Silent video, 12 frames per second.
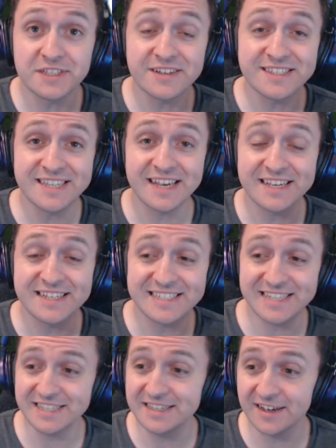our second
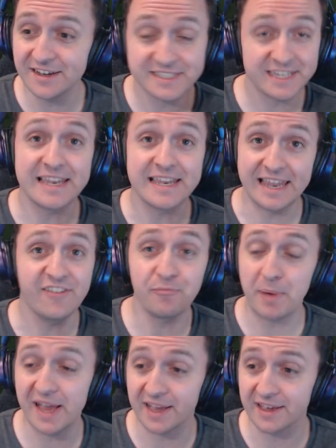left
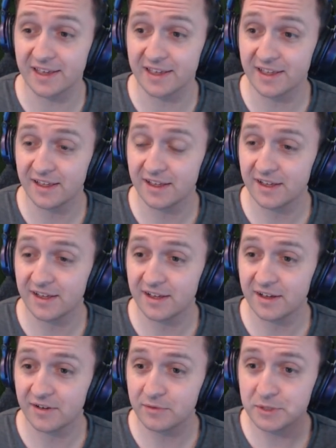back,
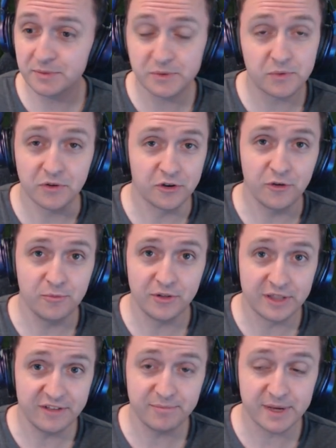which means we've got no more
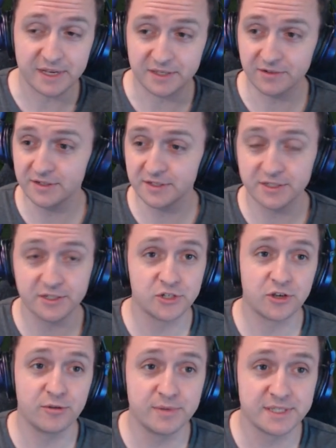left backs. All right, Sergio
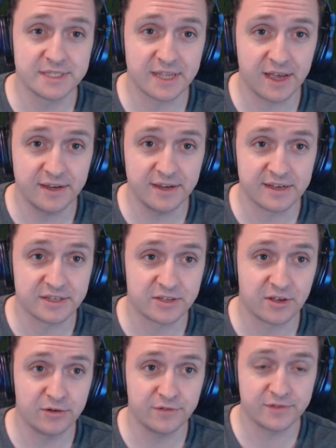Gomez is out of here. He's
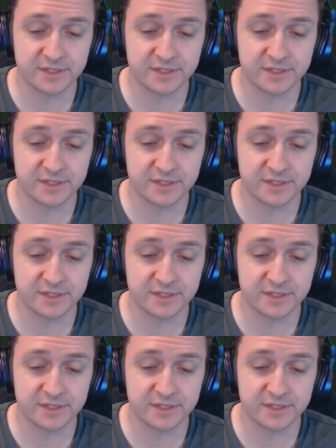going off to